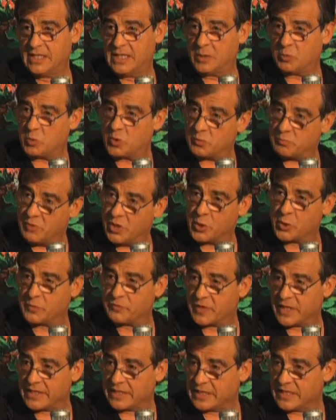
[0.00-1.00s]
and will
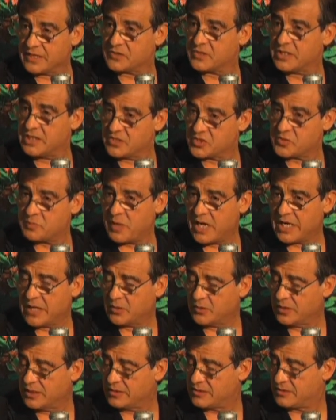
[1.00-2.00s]
motivate us and
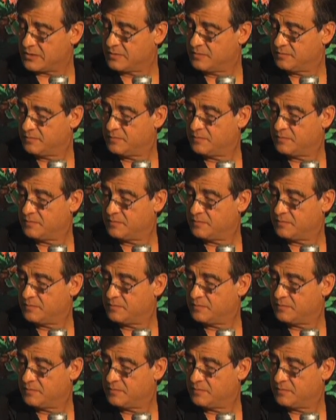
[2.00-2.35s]
inspire us.